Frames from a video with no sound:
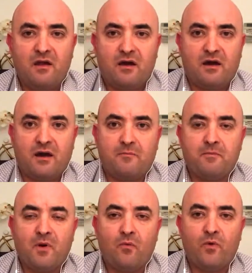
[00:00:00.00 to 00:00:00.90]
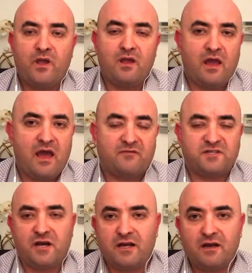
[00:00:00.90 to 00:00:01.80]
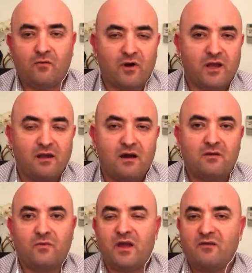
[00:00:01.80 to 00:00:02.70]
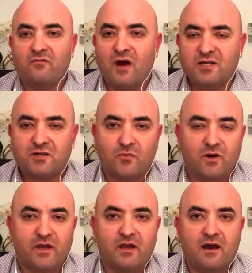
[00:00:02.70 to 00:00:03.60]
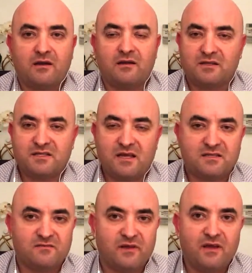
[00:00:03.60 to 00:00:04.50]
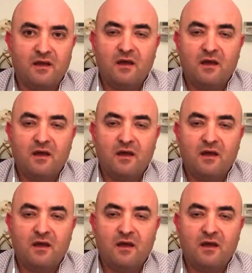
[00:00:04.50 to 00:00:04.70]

Um, we have China working on it. We have Russia working on it extensively.